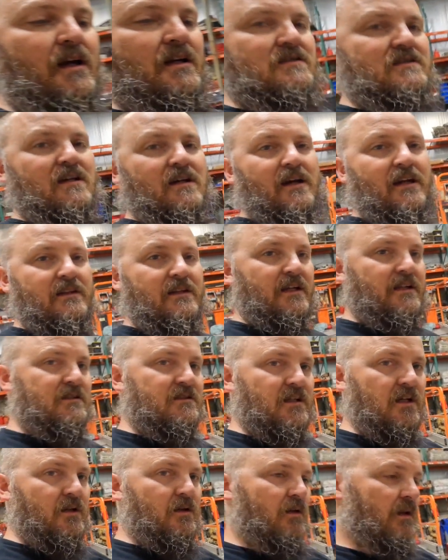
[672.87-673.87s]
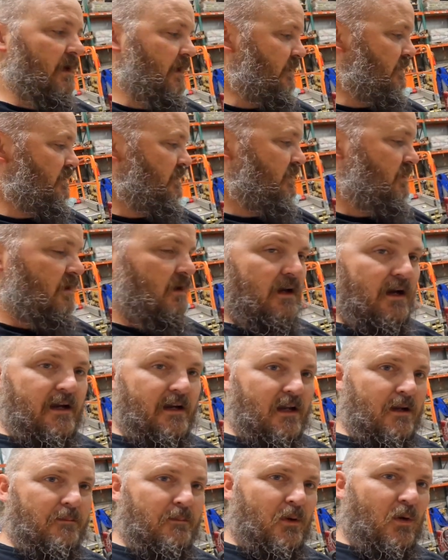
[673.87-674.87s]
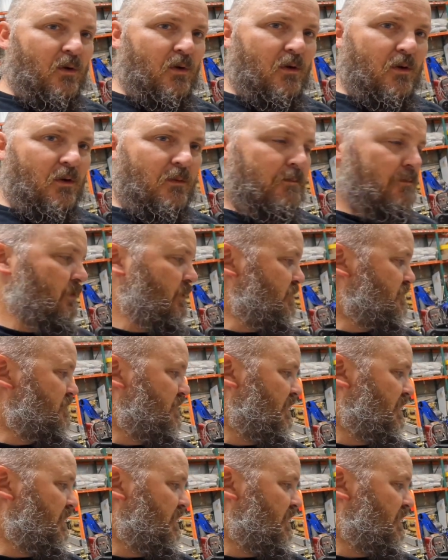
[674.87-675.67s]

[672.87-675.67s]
I still got things to do, like I gotta pull or push